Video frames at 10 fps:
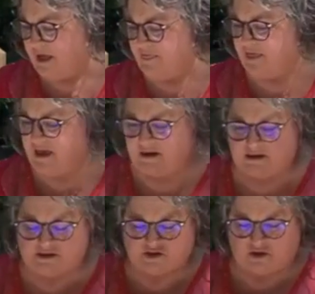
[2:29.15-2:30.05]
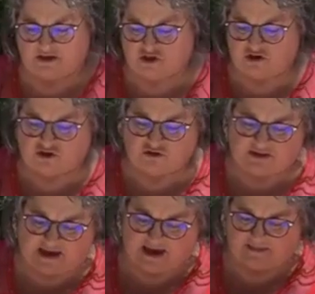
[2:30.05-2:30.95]
And then, so I showed you
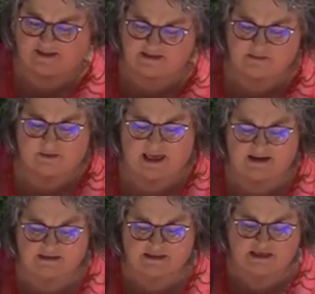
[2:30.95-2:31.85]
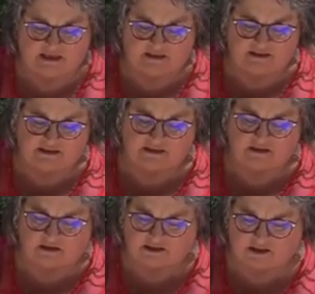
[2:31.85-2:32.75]
that. That's a black tea. This is
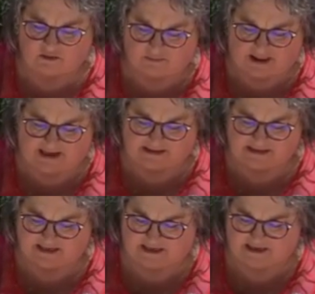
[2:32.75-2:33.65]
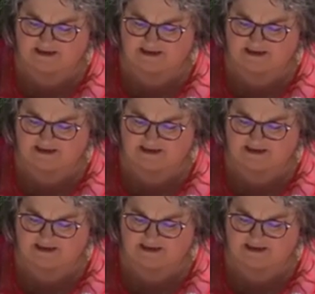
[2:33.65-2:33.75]
also a black tea.